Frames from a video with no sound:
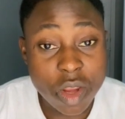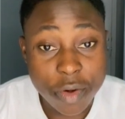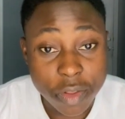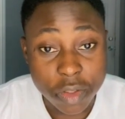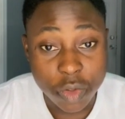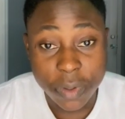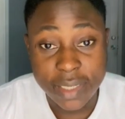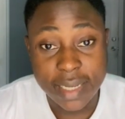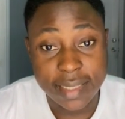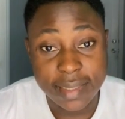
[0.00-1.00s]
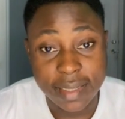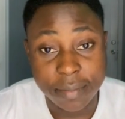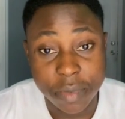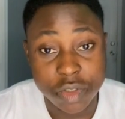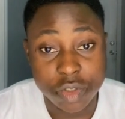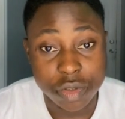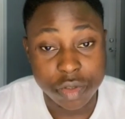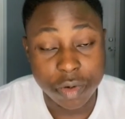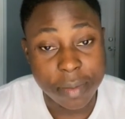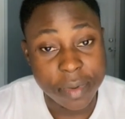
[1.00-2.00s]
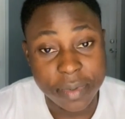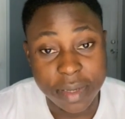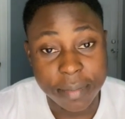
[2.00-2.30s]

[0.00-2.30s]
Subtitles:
you're not doing anything, but you are maybe